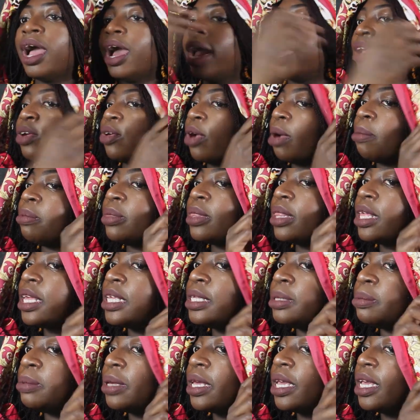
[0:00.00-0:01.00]
I grab
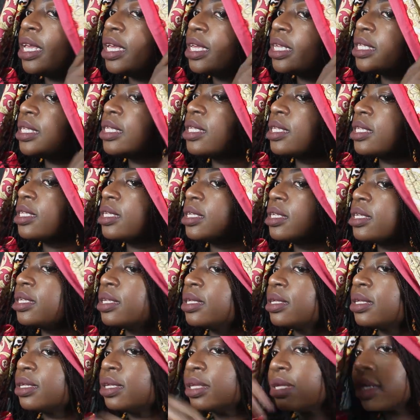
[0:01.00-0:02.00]
this piece,
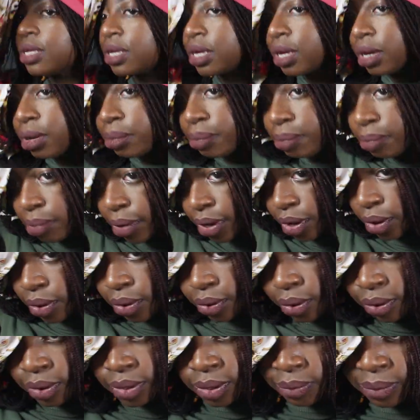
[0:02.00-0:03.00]
bring it
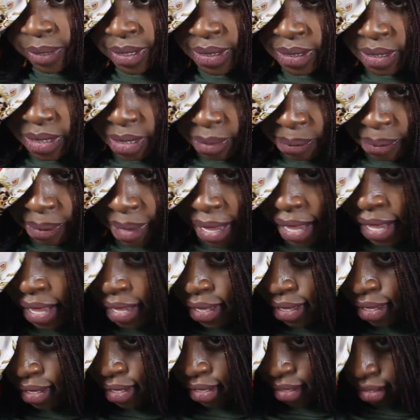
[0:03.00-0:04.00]
all the way to the
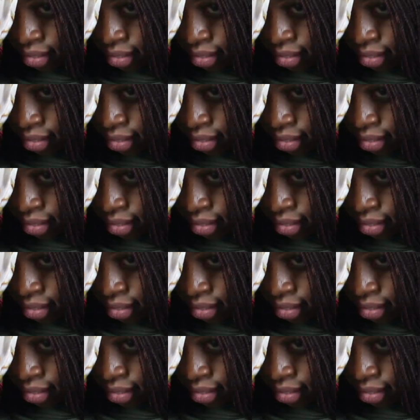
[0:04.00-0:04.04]
back